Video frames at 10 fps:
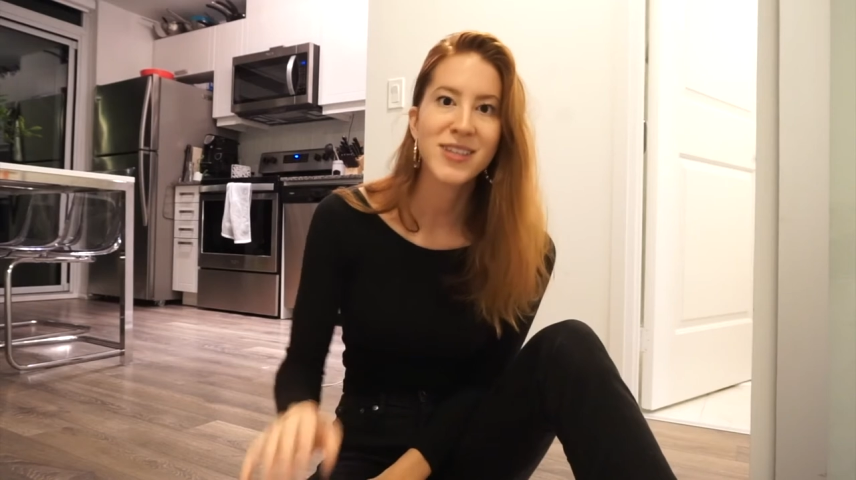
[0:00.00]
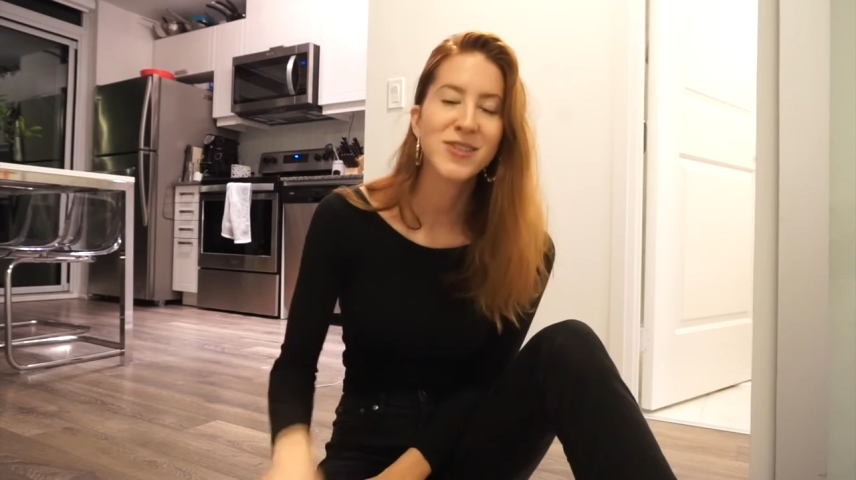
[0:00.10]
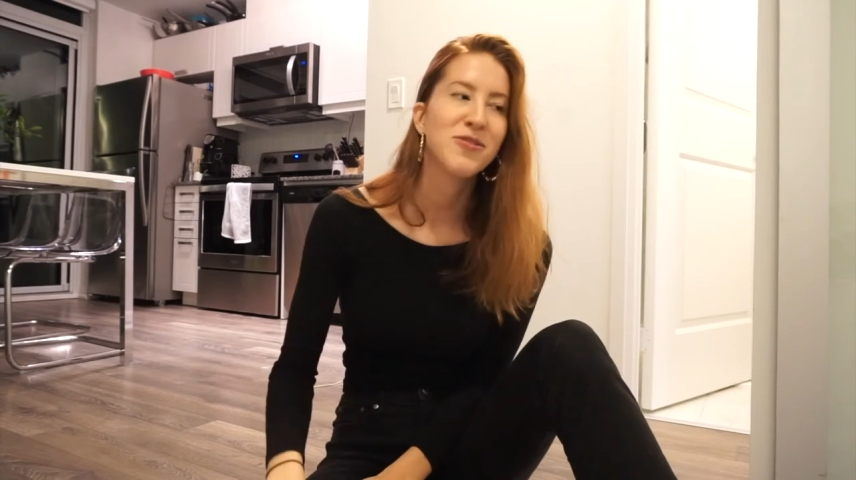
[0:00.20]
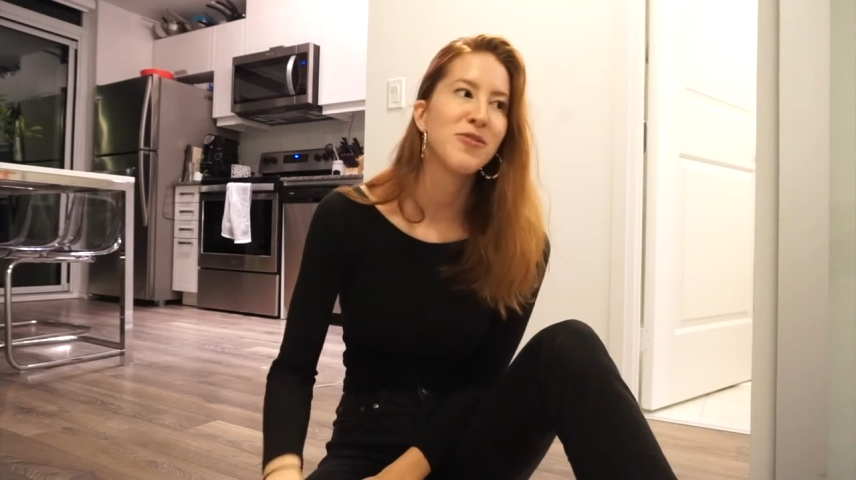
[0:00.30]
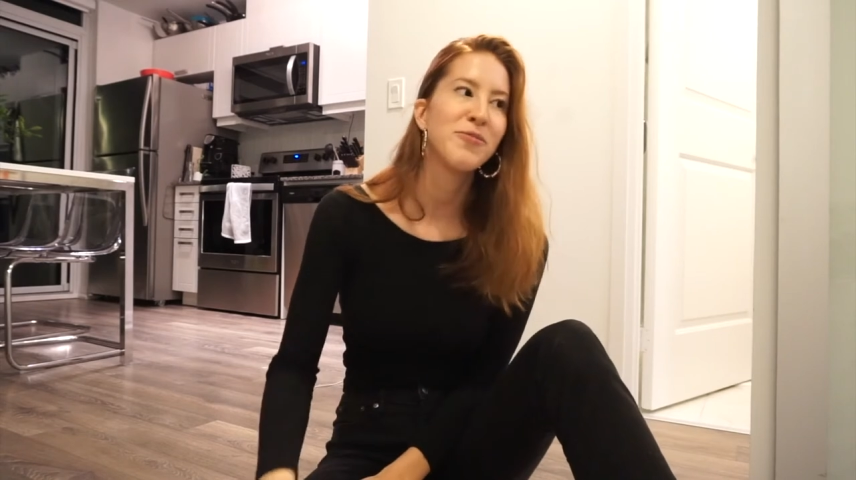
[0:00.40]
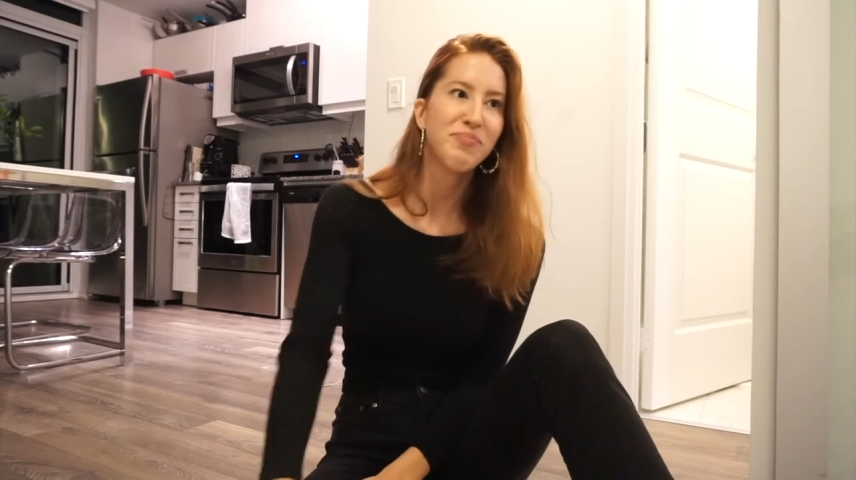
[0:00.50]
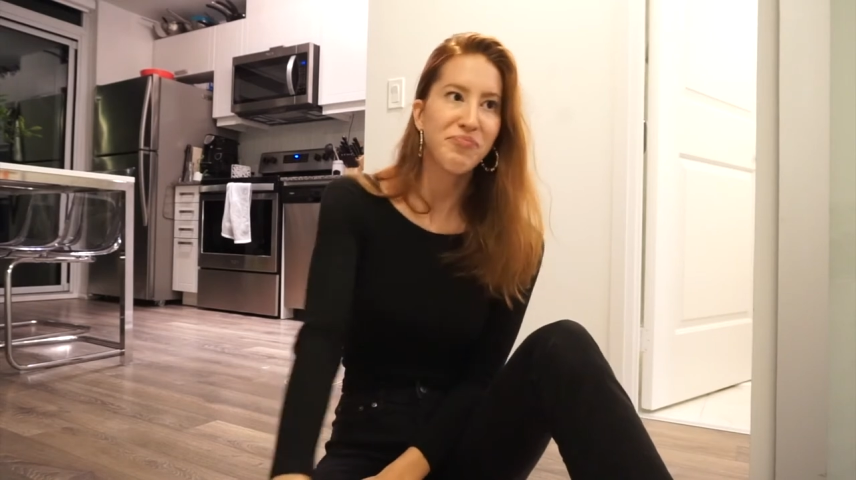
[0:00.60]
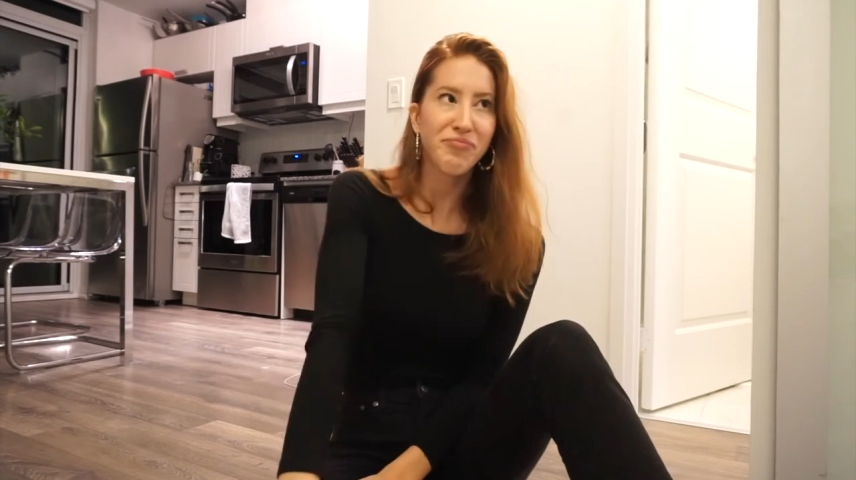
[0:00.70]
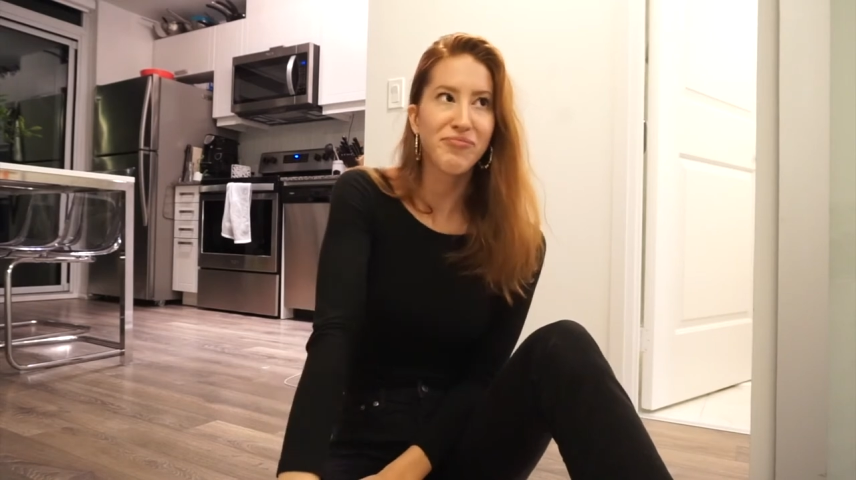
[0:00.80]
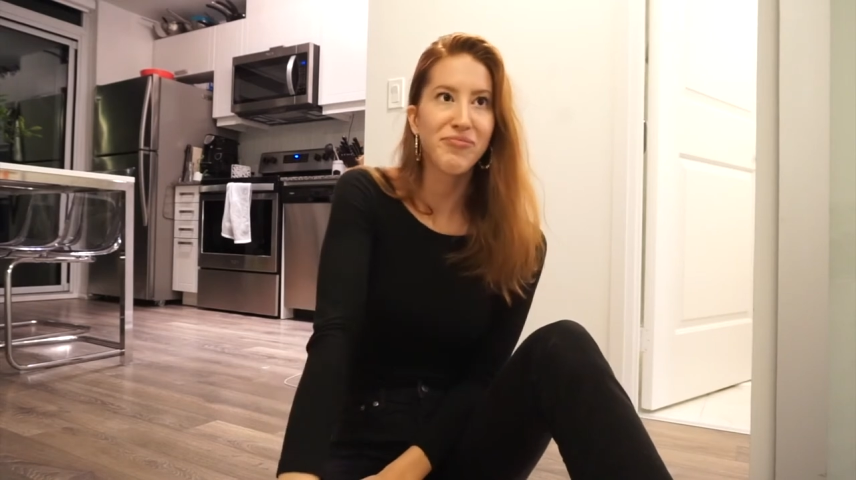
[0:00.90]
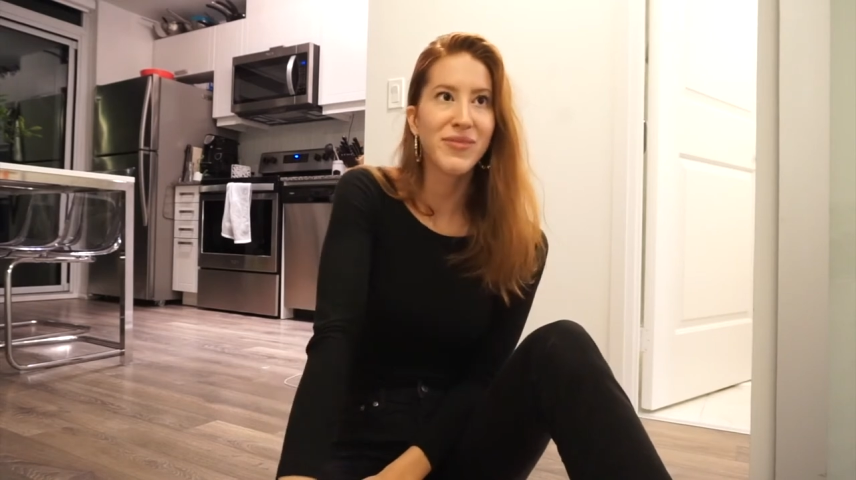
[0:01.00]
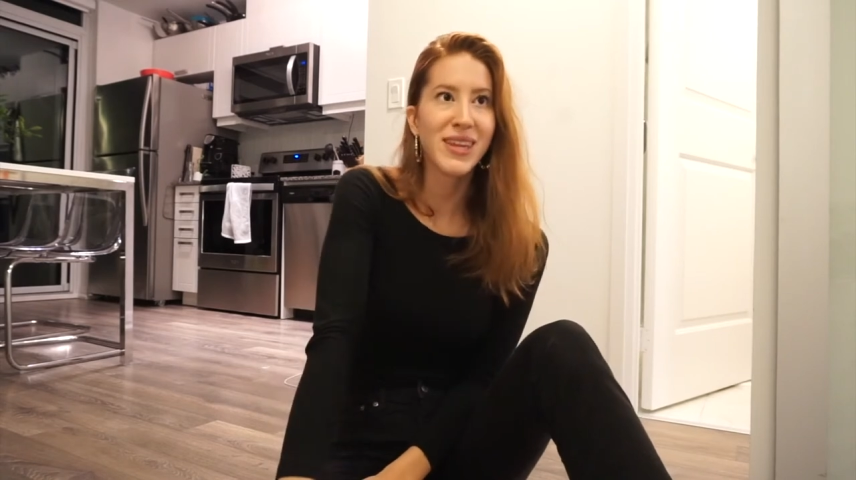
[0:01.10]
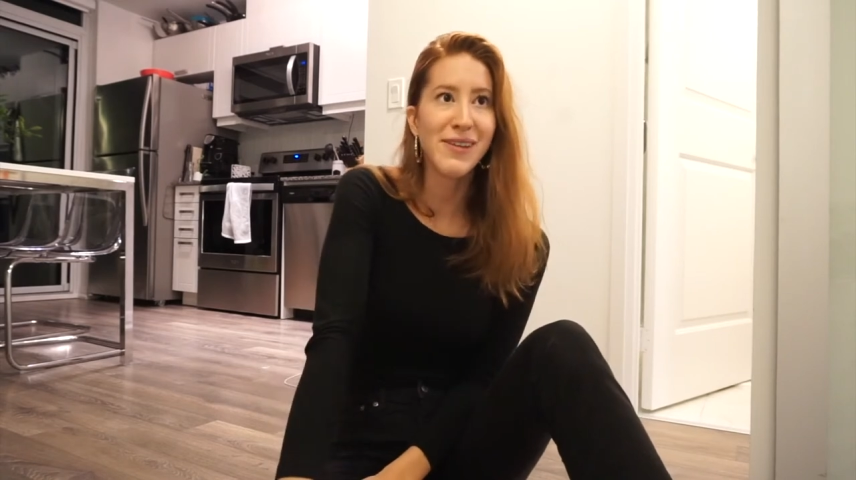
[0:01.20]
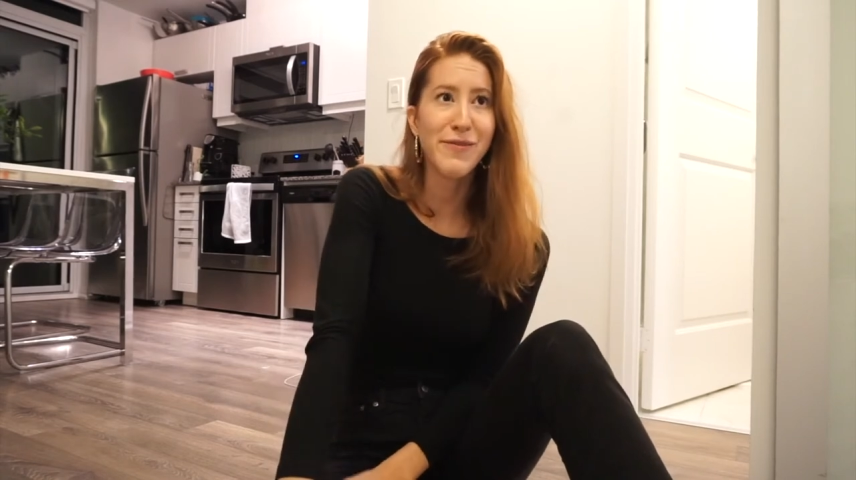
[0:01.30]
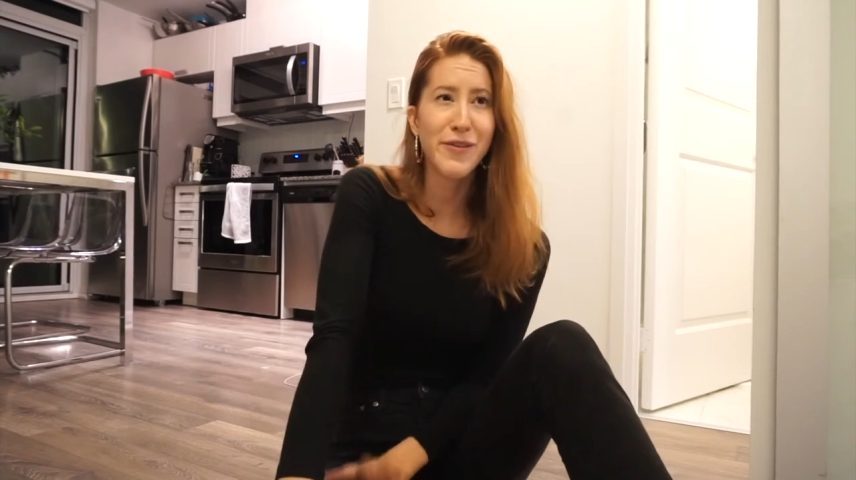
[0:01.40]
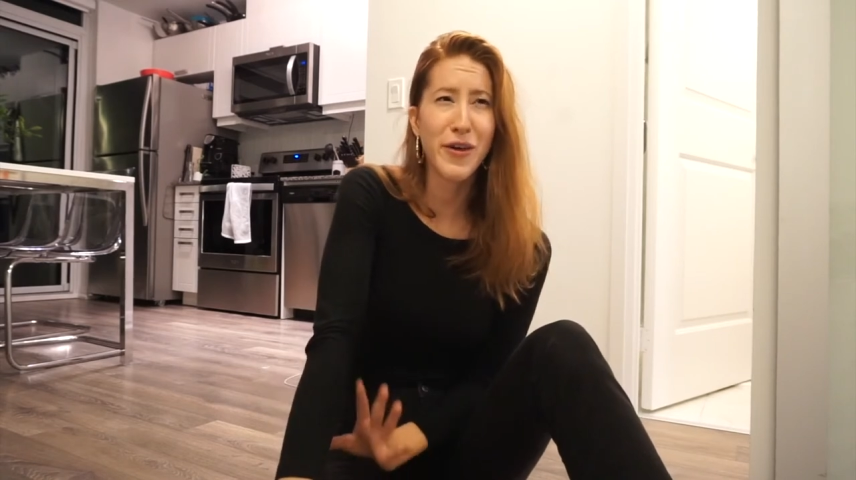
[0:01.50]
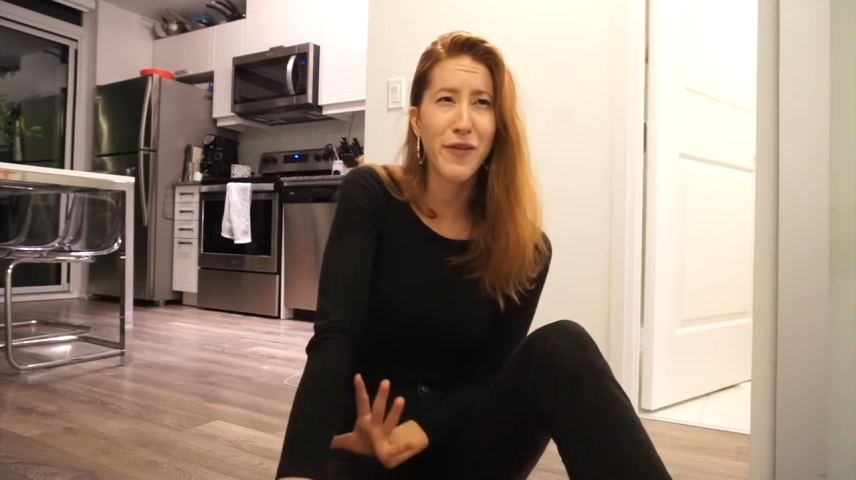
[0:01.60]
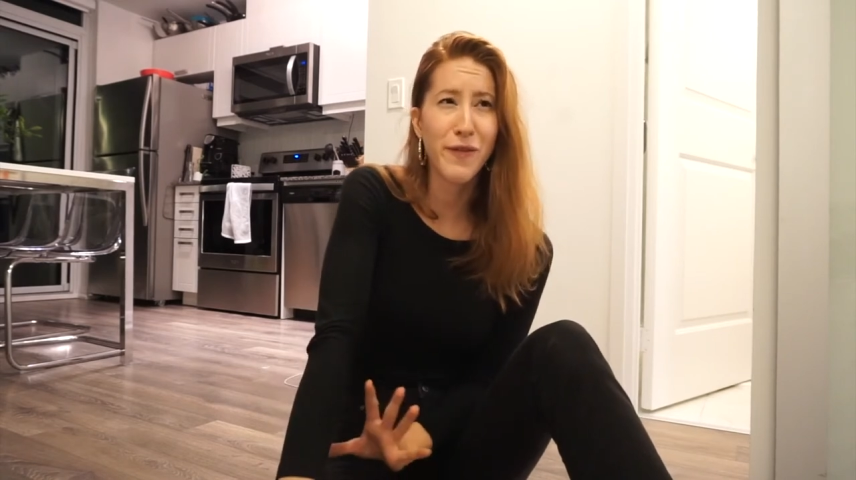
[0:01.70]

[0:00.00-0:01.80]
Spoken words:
So for the